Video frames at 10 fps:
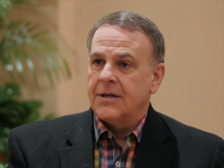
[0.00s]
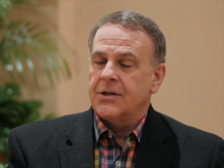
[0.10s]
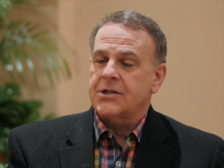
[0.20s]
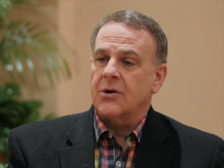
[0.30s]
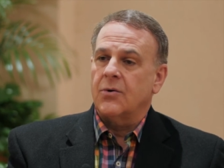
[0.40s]

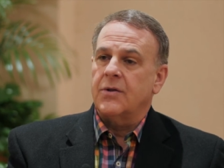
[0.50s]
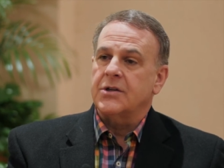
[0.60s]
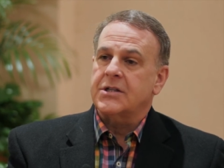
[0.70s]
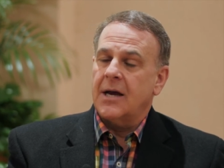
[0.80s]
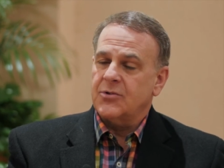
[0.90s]
So the
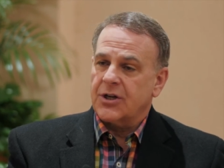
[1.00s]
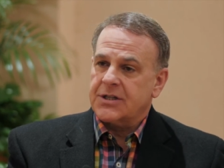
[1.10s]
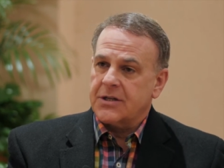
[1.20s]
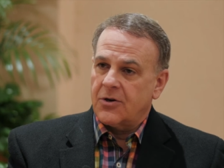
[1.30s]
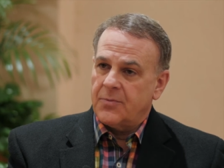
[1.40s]

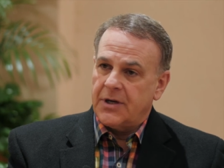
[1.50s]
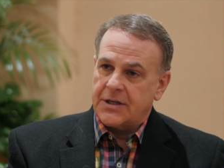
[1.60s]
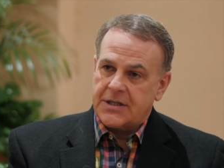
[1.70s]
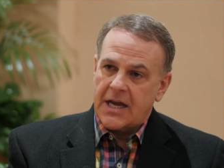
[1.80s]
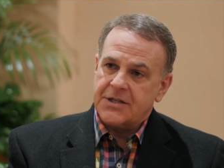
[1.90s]
subjects that are being
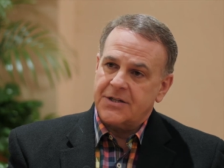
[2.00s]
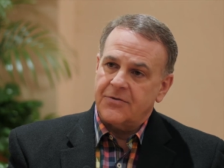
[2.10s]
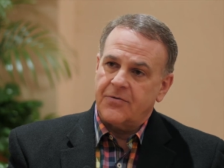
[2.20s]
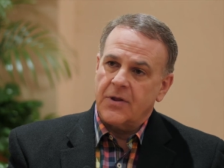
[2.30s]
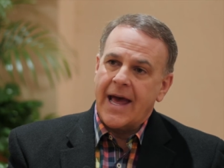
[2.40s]
tested
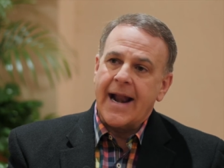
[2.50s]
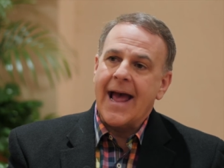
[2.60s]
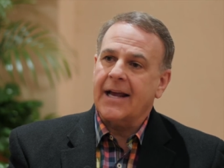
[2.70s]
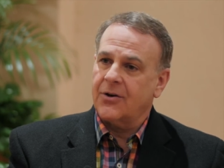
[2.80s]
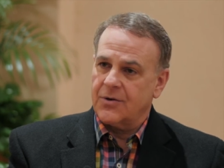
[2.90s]
for that
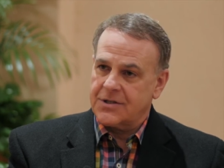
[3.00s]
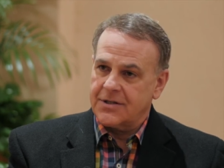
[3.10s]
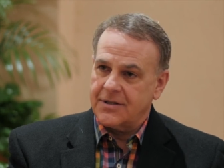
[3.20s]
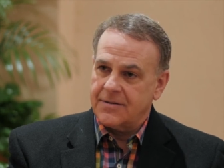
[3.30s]
accuracy